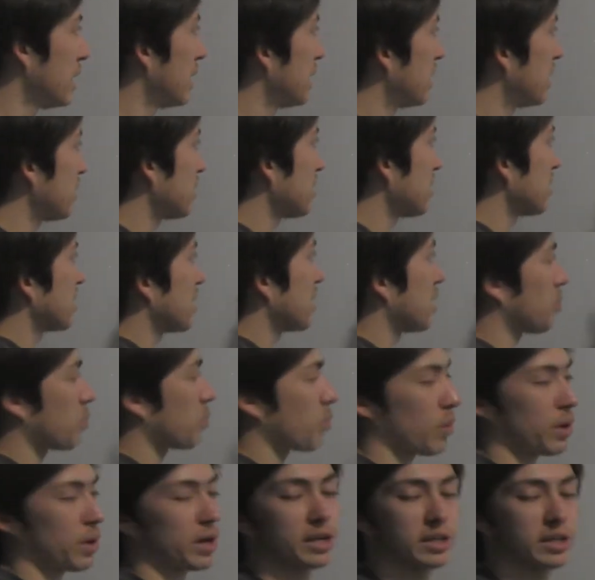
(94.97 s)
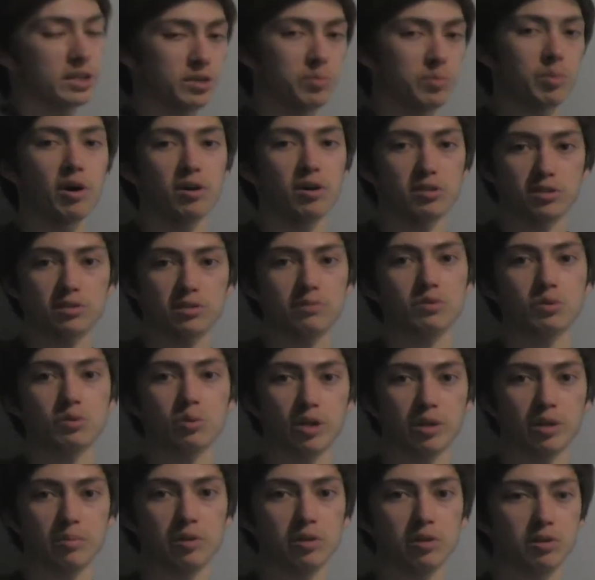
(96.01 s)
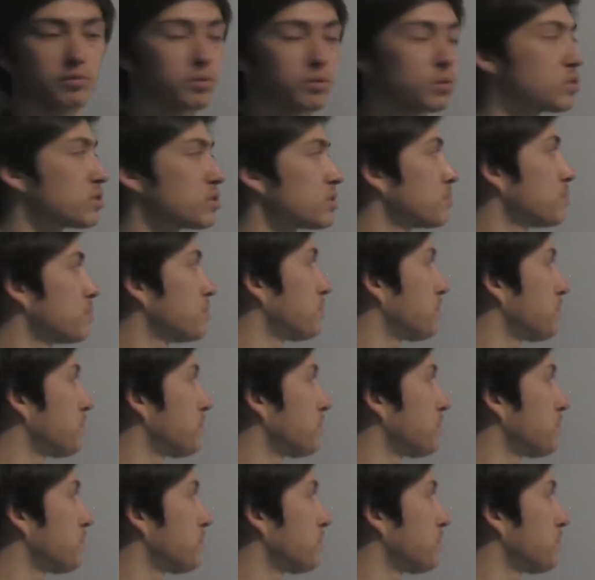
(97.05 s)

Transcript: In this example, we're going to do positive 20 millivolts.